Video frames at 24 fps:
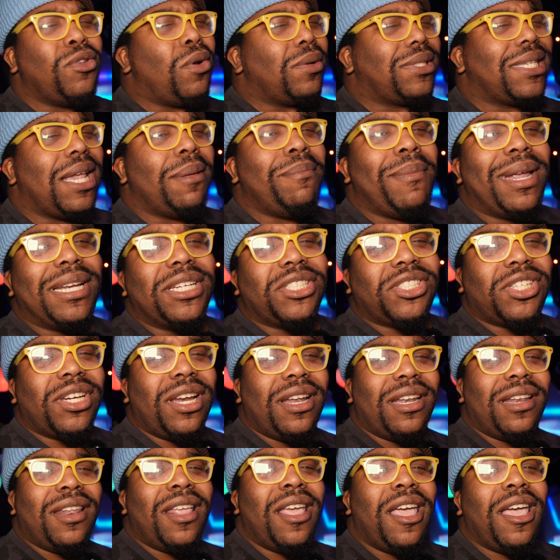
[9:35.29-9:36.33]
Not to
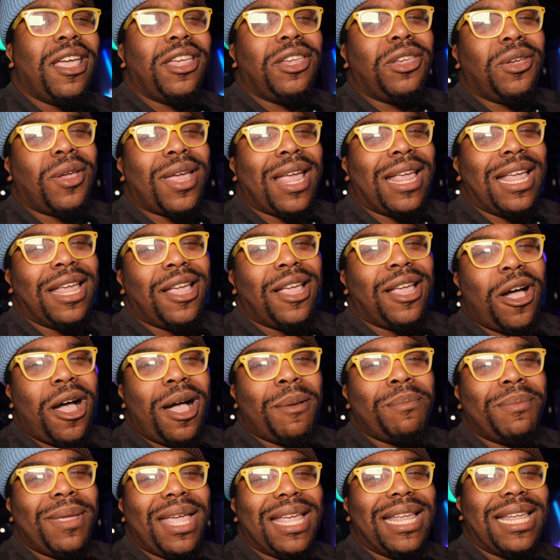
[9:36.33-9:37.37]
mention, you can
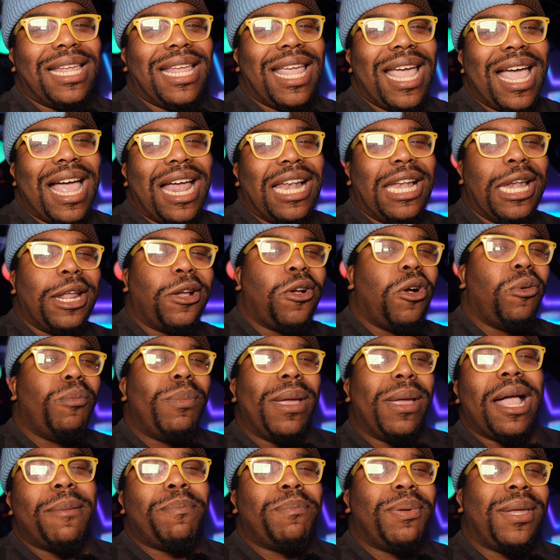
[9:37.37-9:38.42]
come and get a little
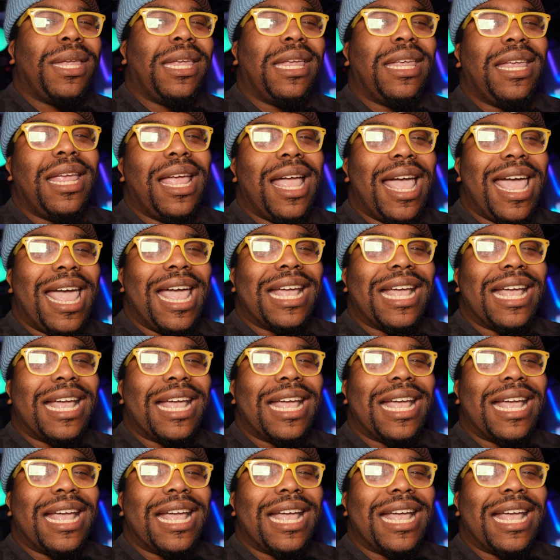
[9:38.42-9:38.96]
bit of P